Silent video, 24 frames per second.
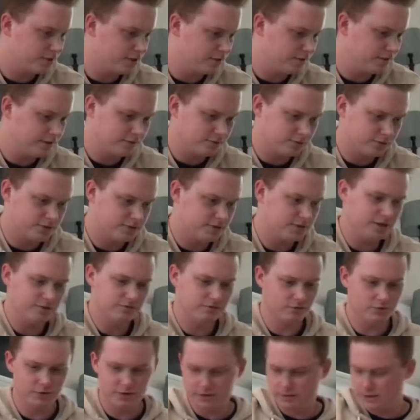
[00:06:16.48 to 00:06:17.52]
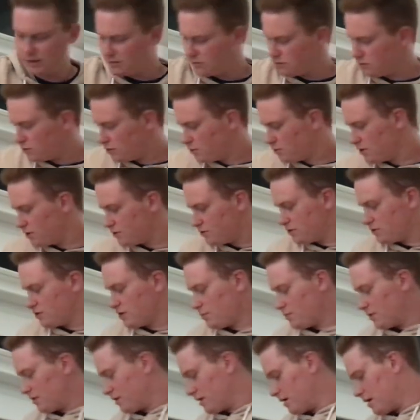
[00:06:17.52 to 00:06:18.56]
it. That's what you get for what, like 200 bucks or
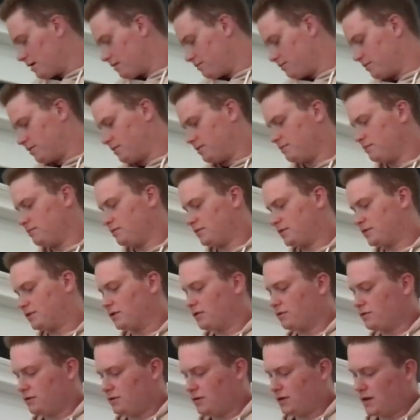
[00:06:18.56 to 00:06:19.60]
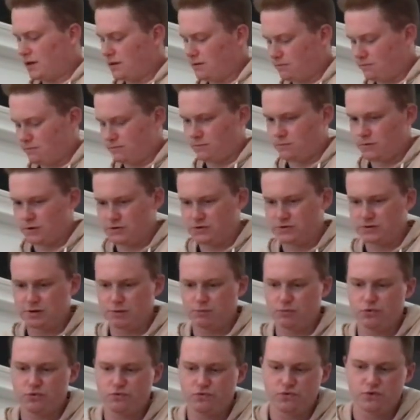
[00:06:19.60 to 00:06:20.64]
something like that. So you get one
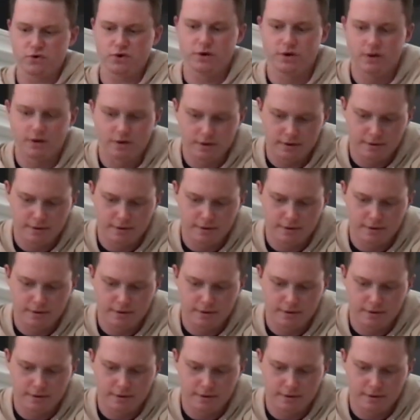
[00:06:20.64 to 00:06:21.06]
subwoofer,